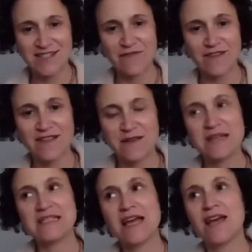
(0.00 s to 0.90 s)
I feel like my
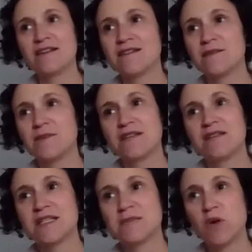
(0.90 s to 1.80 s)
dad a little bit in
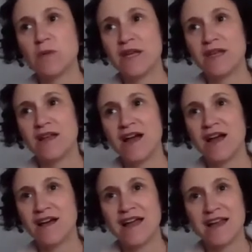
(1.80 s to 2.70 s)
this moment,
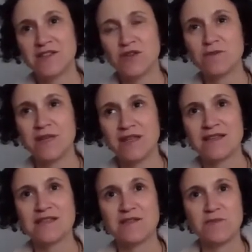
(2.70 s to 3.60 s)
and I don't mean
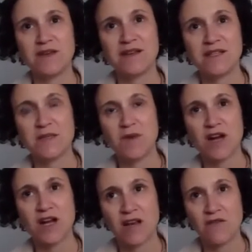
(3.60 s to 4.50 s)
this to be in a smart
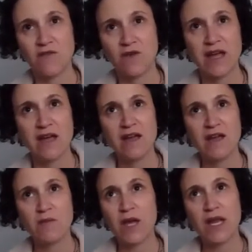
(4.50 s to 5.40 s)
kind of way,
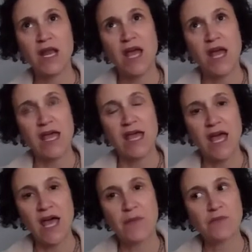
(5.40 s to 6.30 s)
but
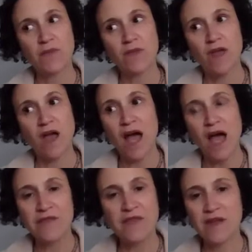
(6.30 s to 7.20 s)

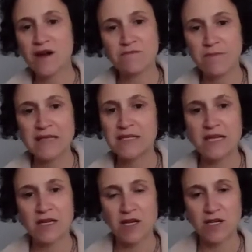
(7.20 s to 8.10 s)
I think our best
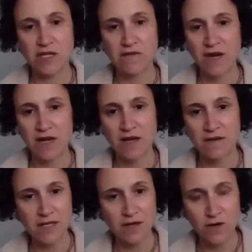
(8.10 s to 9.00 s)
technology right now
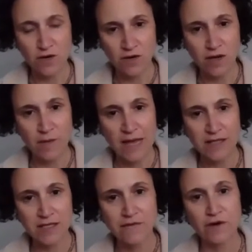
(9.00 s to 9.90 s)
is our own
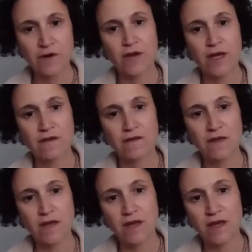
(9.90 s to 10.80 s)
capacity for creative
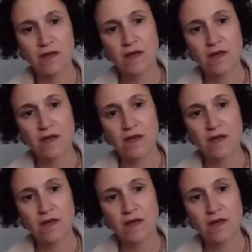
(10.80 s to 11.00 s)
thinking.